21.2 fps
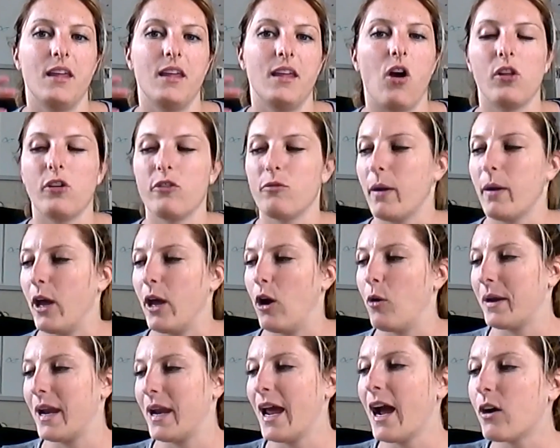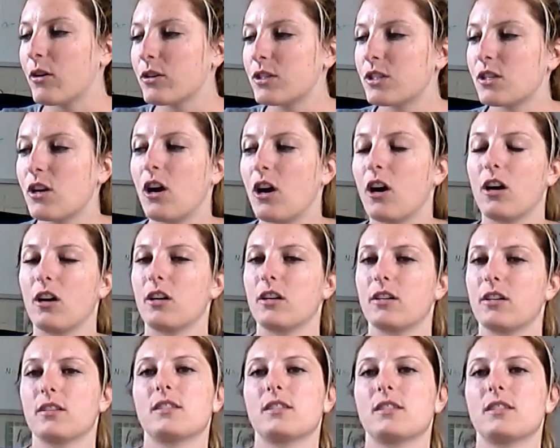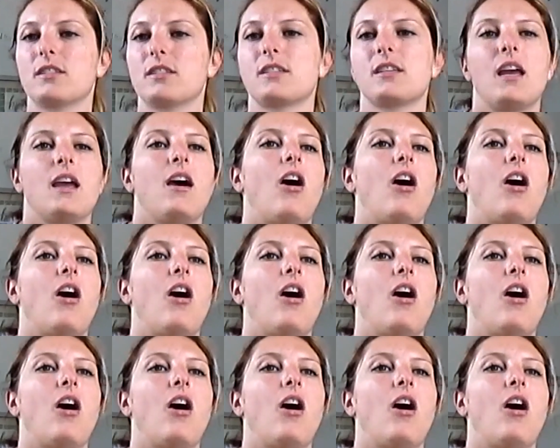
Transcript: all of my open house cards,